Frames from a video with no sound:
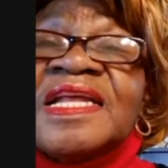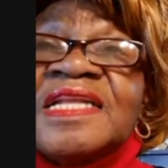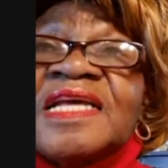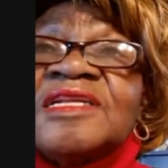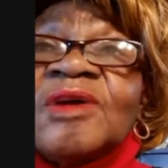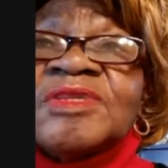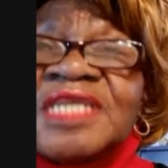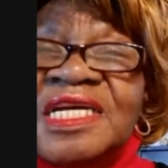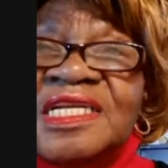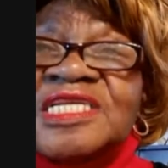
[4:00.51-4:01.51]
that they
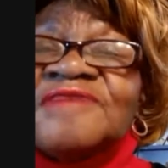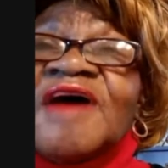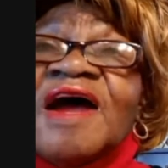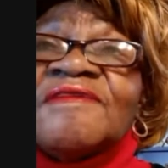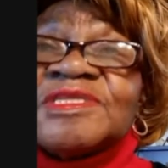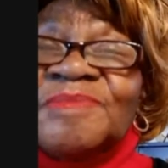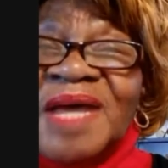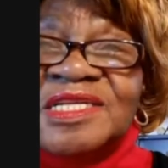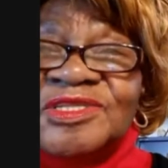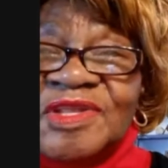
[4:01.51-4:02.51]
don't take this virus
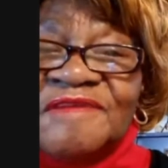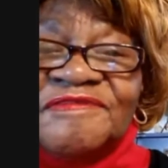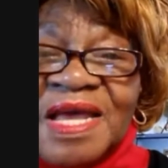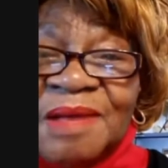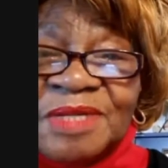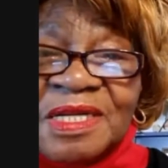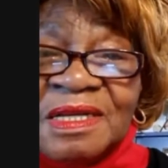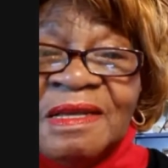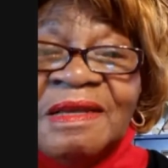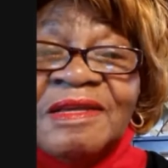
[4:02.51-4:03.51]
back to their
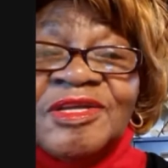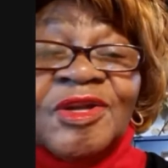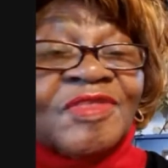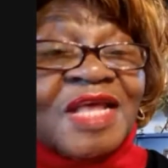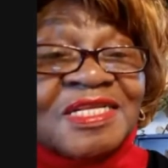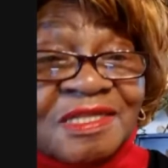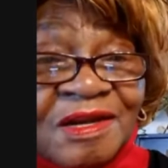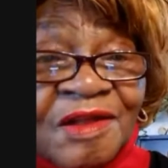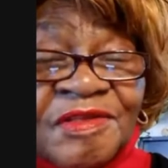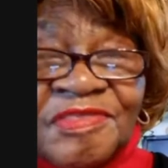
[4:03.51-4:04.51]
family. That's
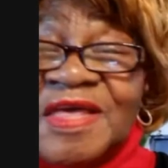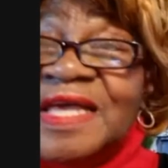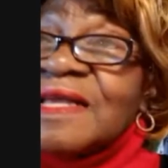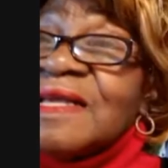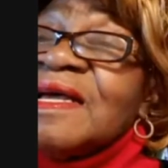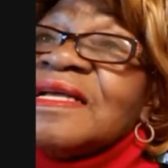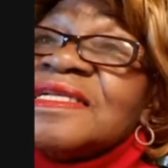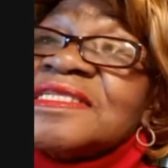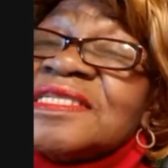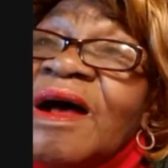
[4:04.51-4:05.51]
another thing.
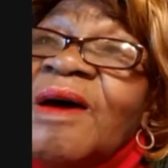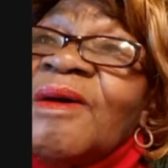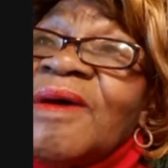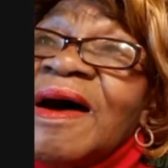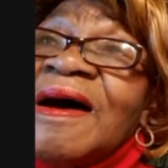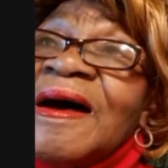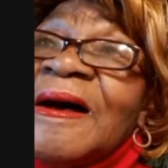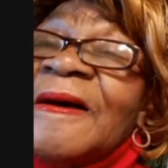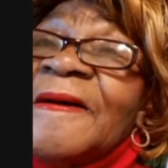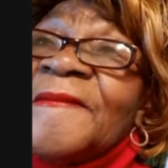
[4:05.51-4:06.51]
So,
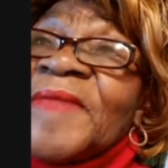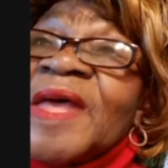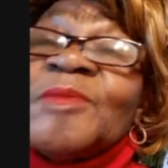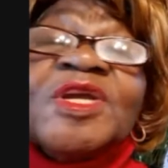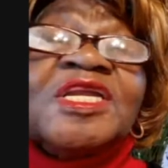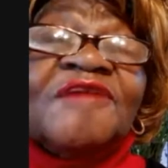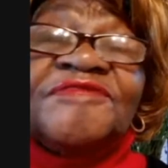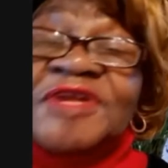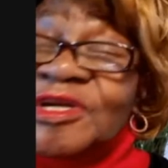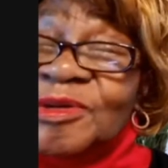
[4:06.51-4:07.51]
and we
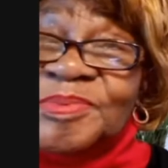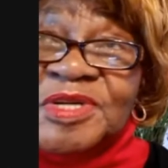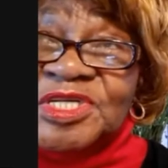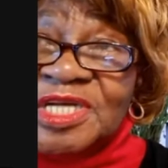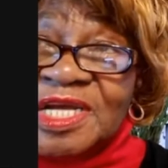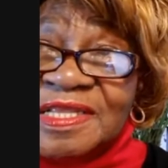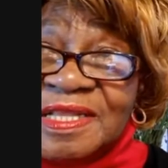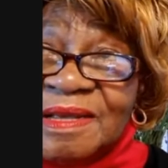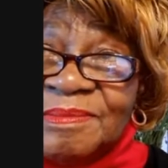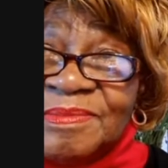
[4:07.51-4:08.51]
definitely appreciate
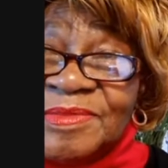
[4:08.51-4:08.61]
them,